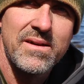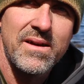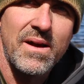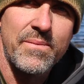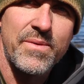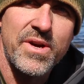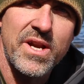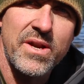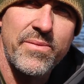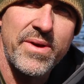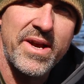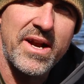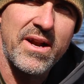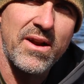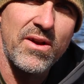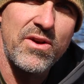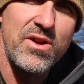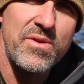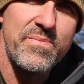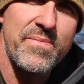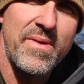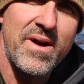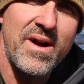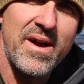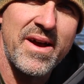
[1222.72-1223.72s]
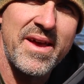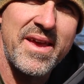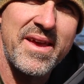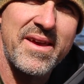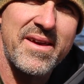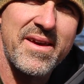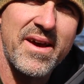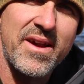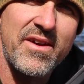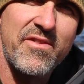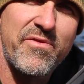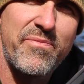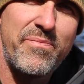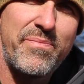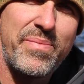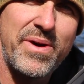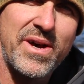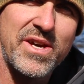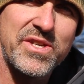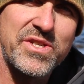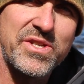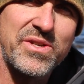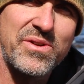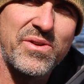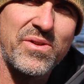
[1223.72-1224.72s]
I'm going to include my kind of
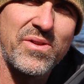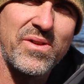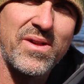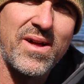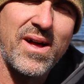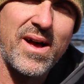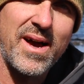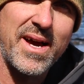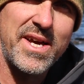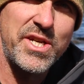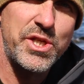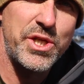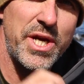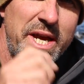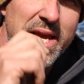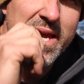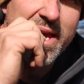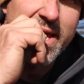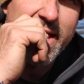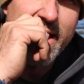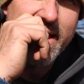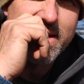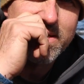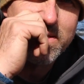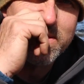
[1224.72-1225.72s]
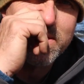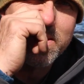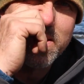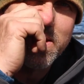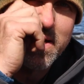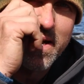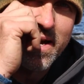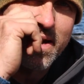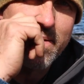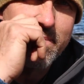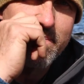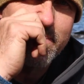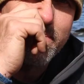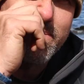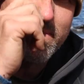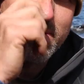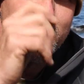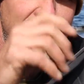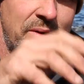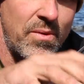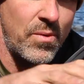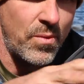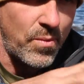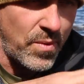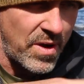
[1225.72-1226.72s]
personal hygiene kit um,
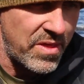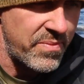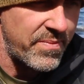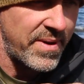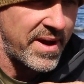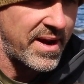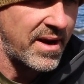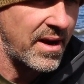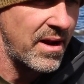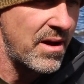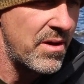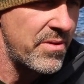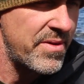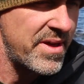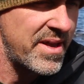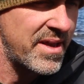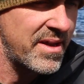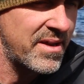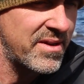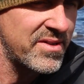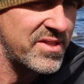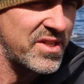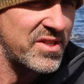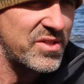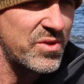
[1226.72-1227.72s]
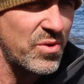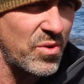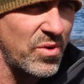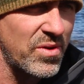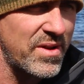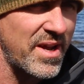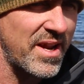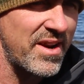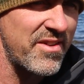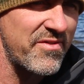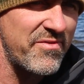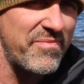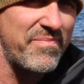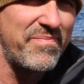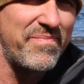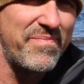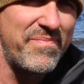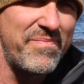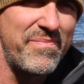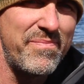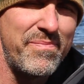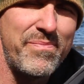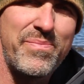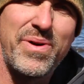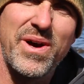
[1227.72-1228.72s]
with my clothing, because it's all kind of
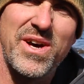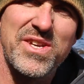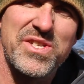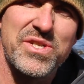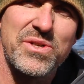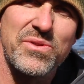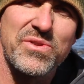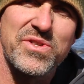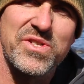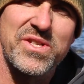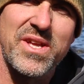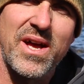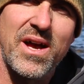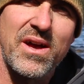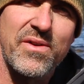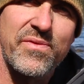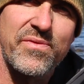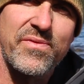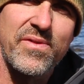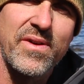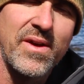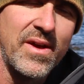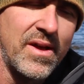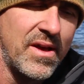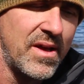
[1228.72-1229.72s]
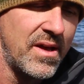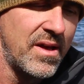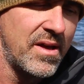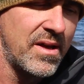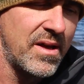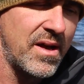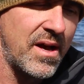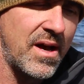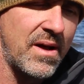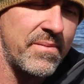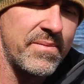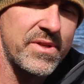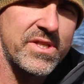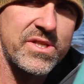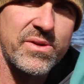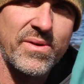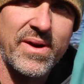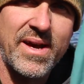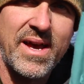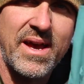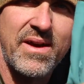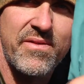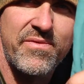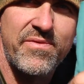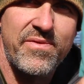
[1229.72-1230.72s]
personal stuff. Um,
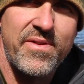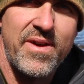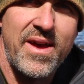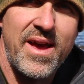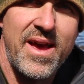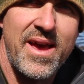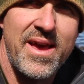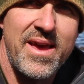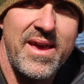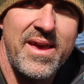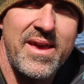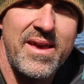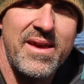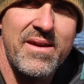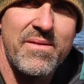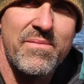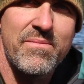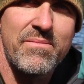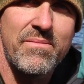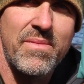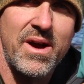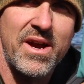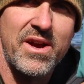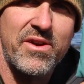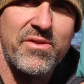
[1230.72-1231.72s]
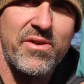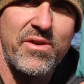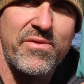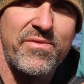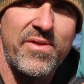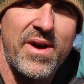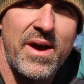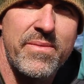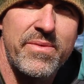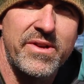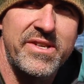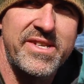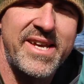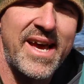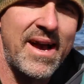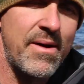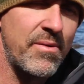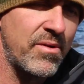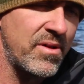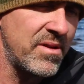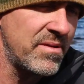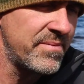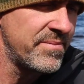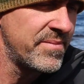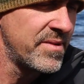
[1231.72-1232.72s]
so I have a microfiber
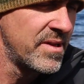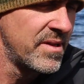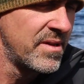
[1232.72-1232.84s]
towel.